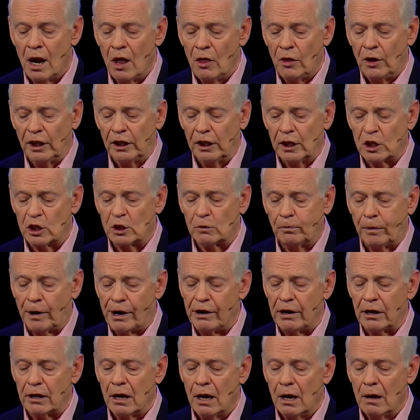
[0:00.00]
that his
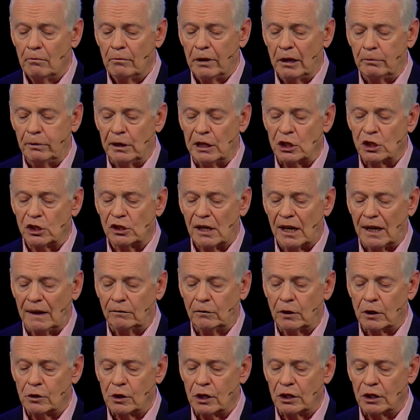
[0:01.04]
spirit may be saved in